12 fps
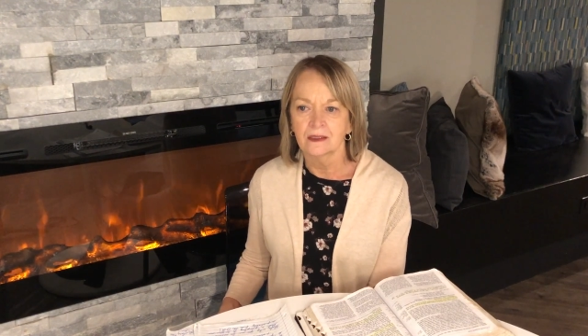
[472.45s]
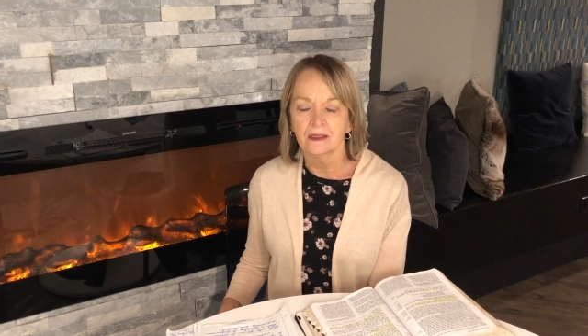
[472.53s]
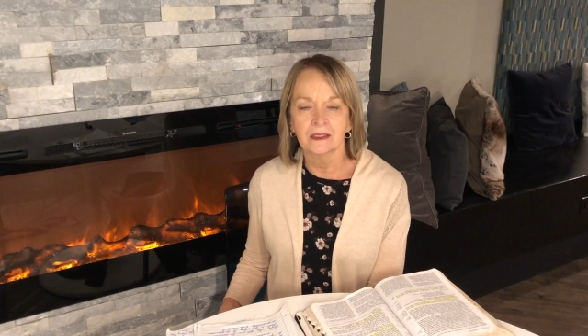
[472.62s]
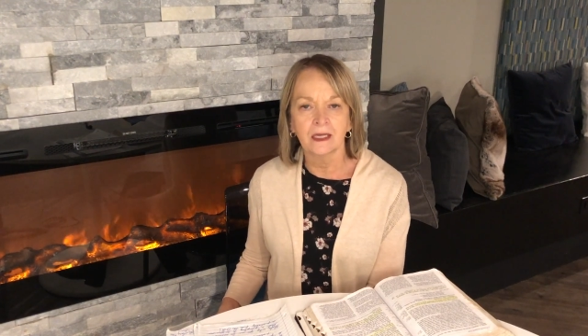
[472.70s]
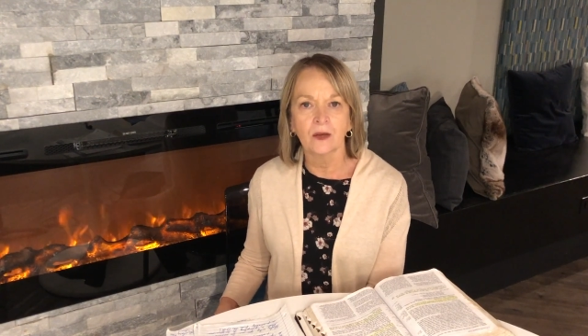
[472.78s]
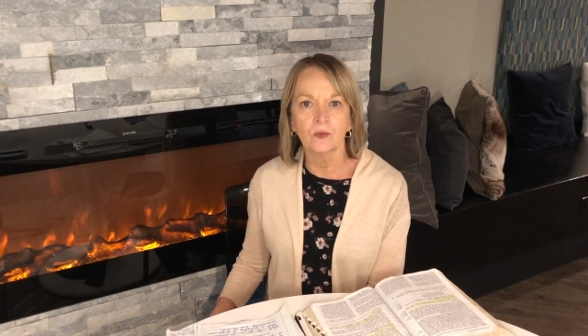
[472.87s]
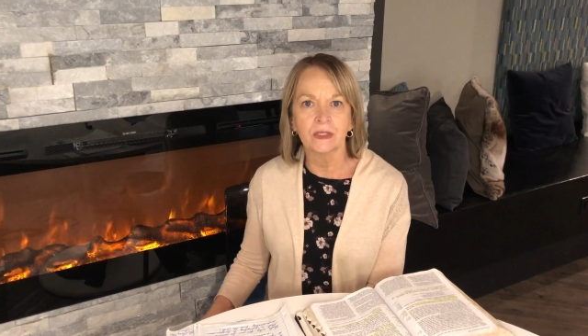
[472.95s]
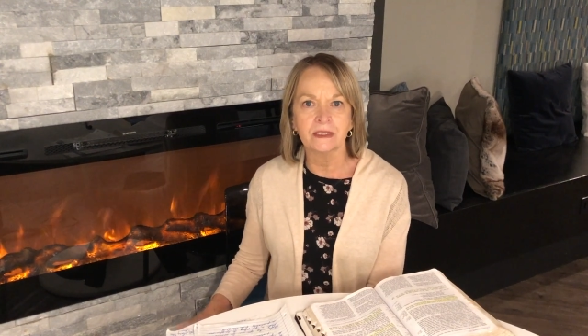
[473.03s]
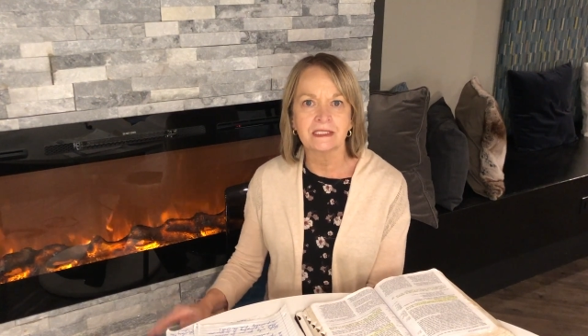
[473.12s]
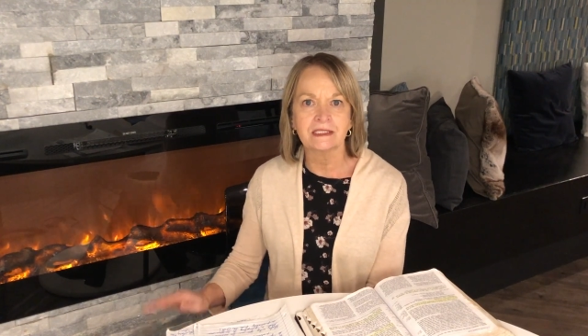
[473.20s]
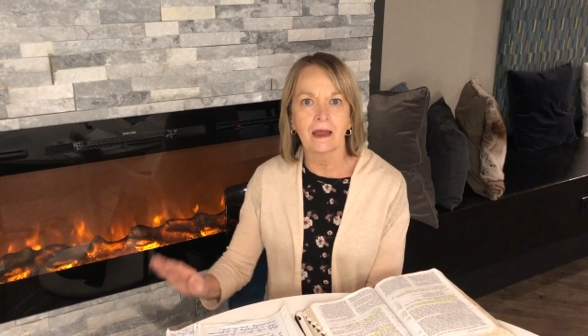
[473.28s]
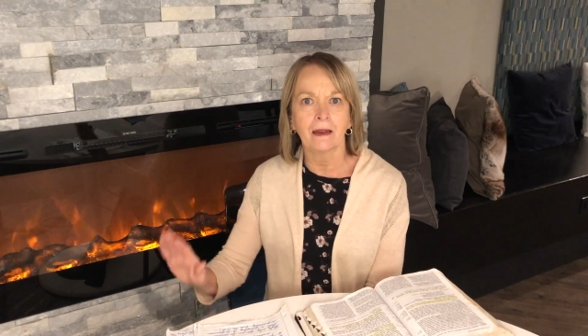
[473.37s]
and I want to
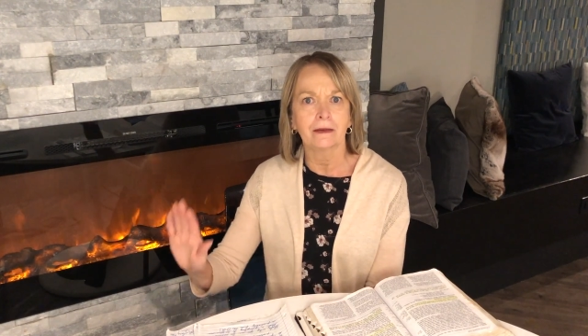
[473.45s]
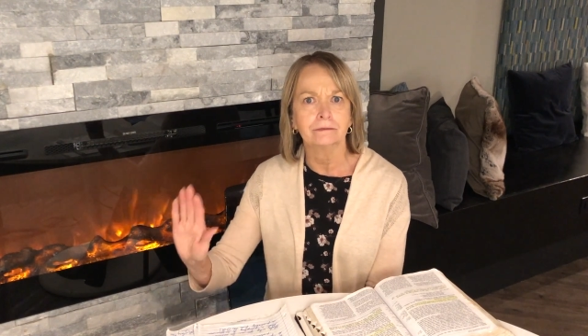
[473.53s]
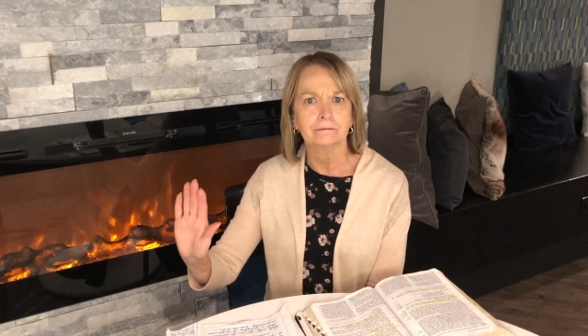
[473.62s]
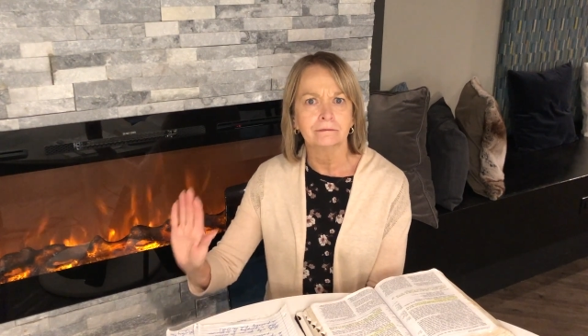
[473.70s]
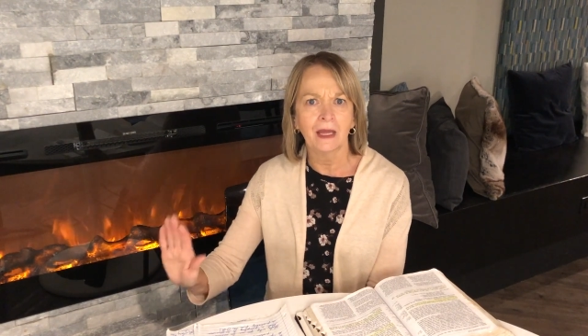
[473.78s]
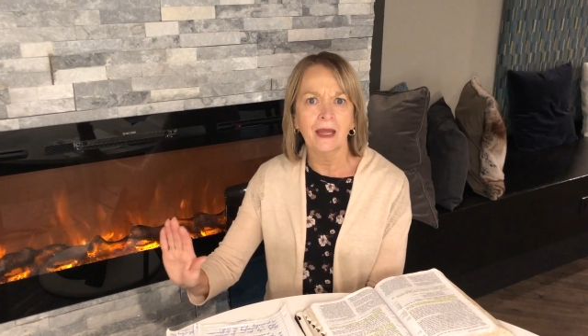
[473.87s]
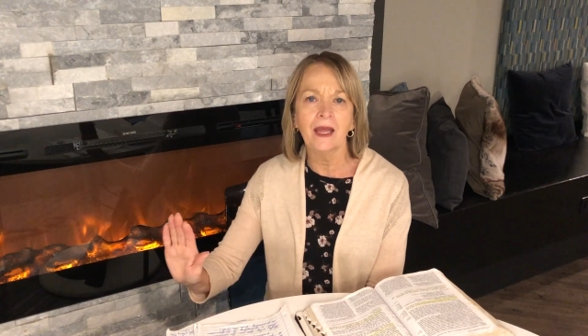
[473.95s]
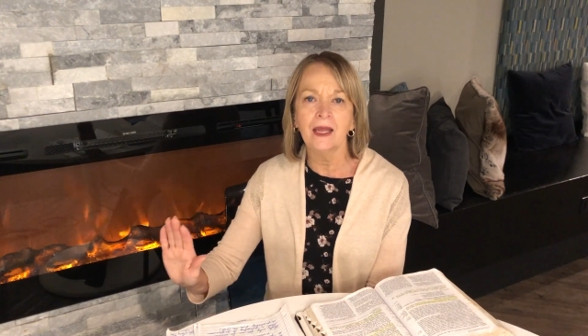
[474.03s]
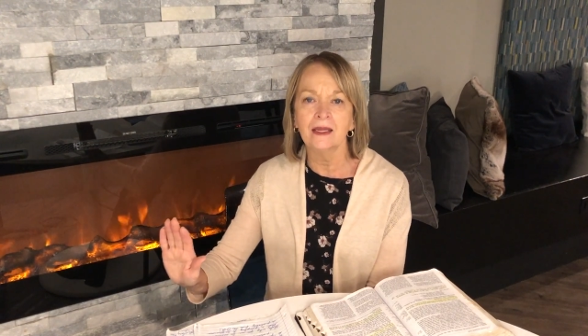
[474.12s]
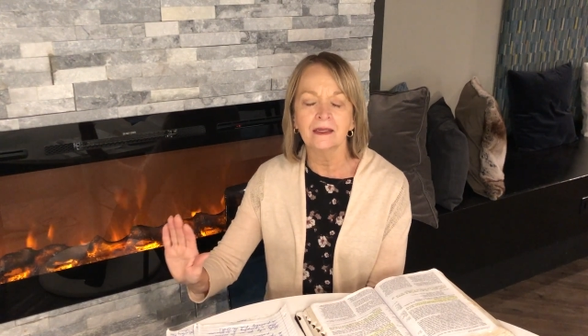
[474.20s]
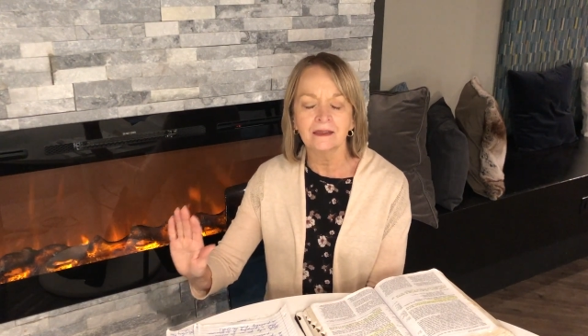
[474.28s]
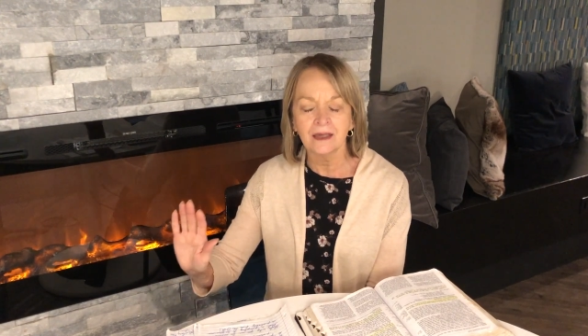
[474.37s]
say,
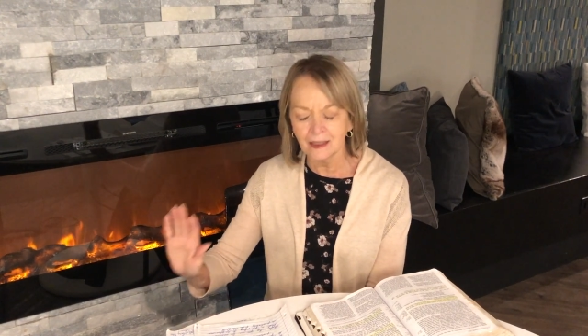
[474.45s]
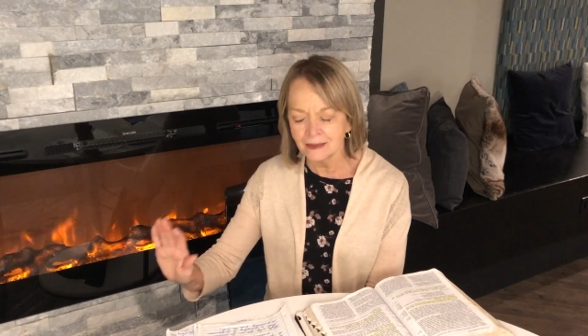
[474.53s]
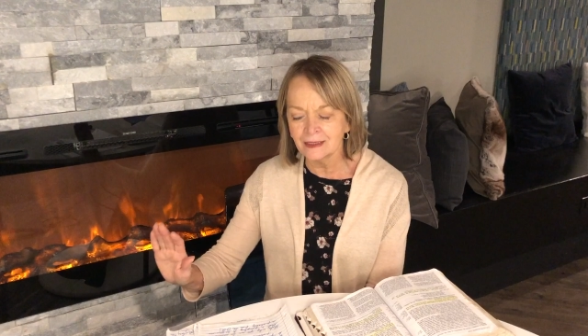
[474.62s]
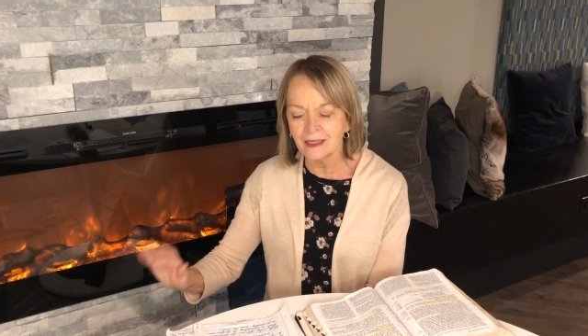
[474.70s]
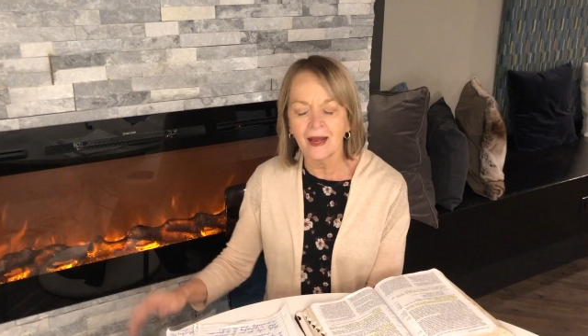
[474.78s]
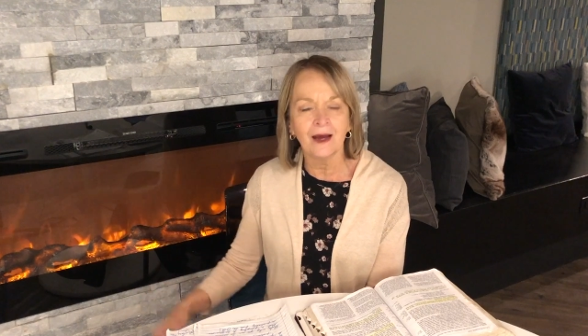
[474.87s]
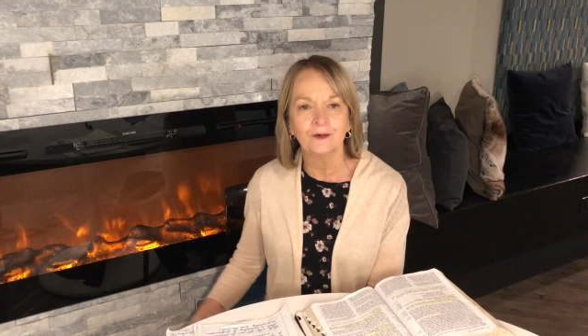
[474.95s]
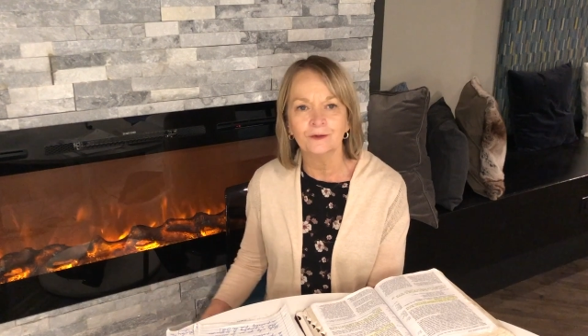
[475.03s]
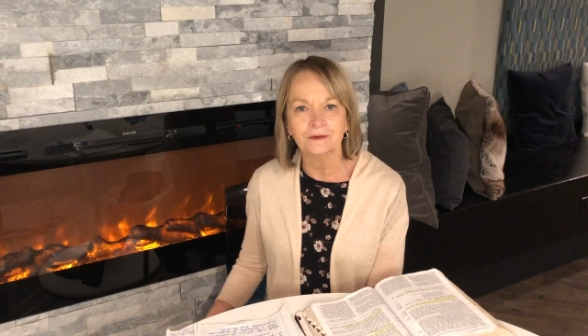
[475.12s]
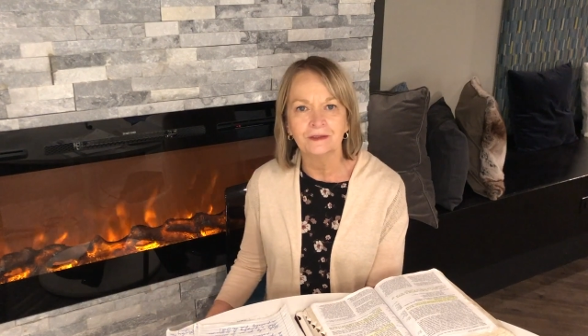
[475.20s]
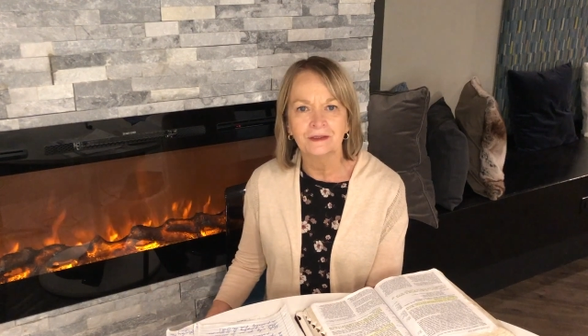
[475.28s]
hey, cut it out.